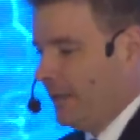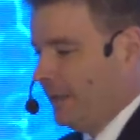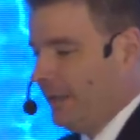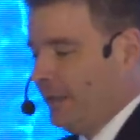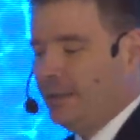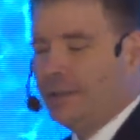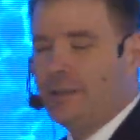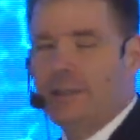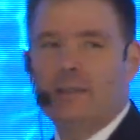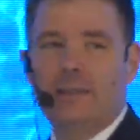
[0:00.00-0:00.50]

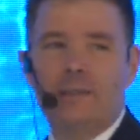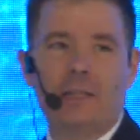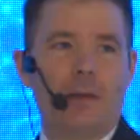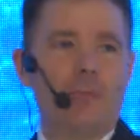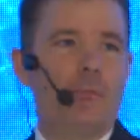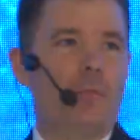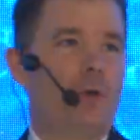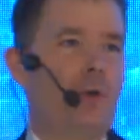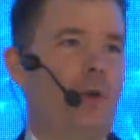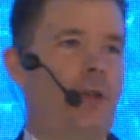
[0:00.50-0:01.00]
it's a
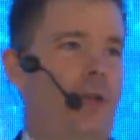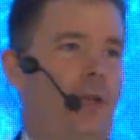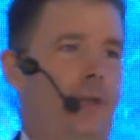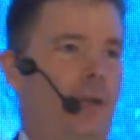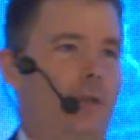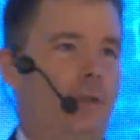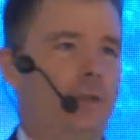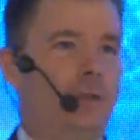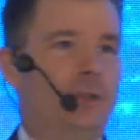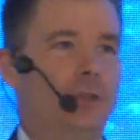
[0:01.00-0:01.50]

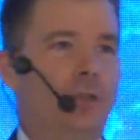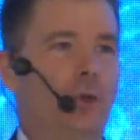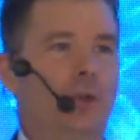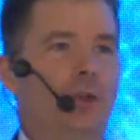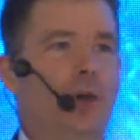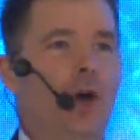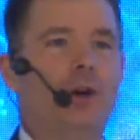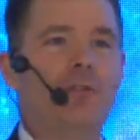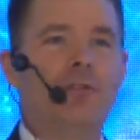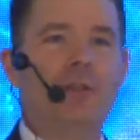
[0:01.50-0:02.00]
submarine, so
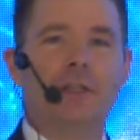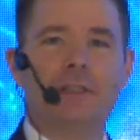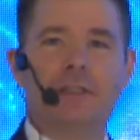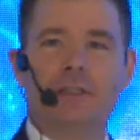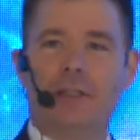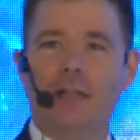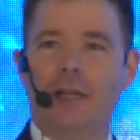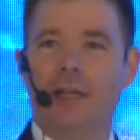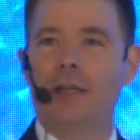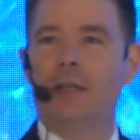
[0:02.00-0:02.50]
the
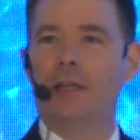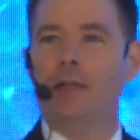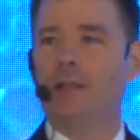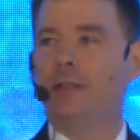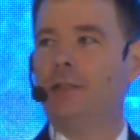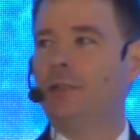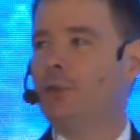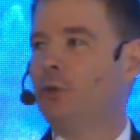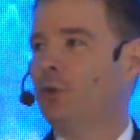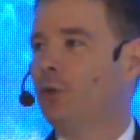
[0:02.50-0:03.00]
obvious thing
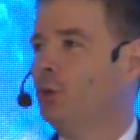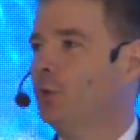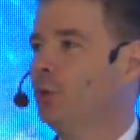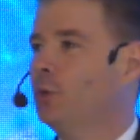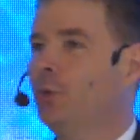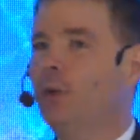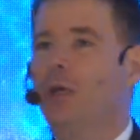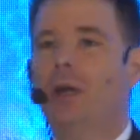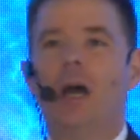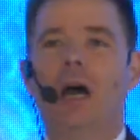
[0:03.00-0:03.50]
is
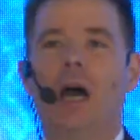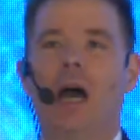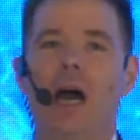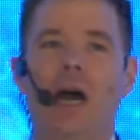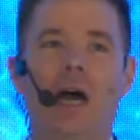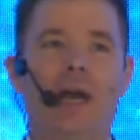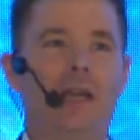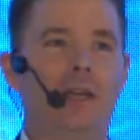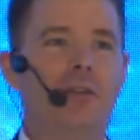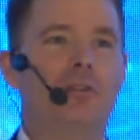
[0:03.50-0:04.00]
to
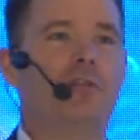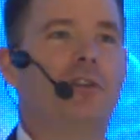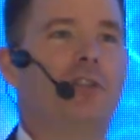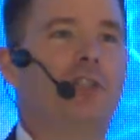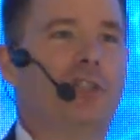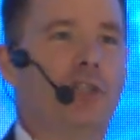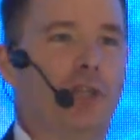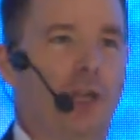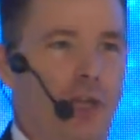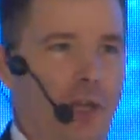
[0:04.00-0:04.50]
hide
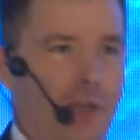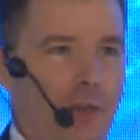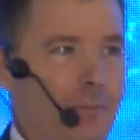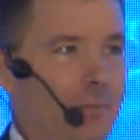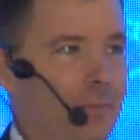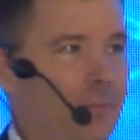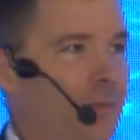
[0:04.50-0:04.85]
visually.